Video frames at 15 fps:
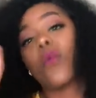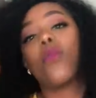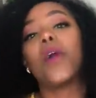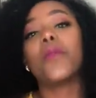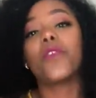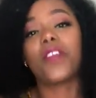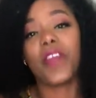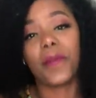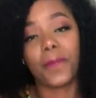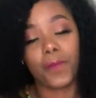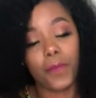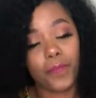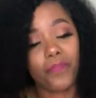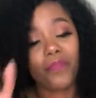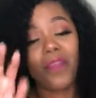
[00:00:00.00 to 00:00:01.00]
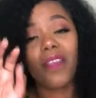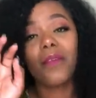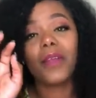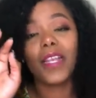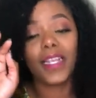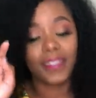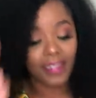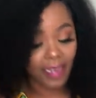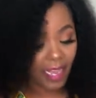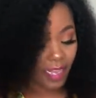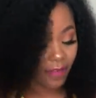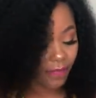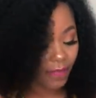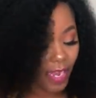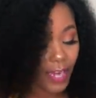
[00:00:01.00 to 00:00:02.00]
One more thing, it's
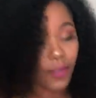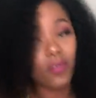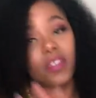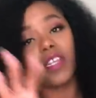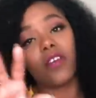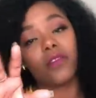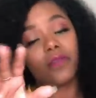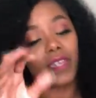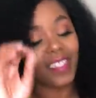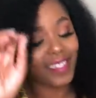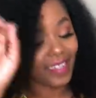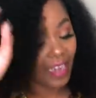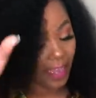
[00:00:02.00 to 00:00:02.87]
life. I wrote down, it's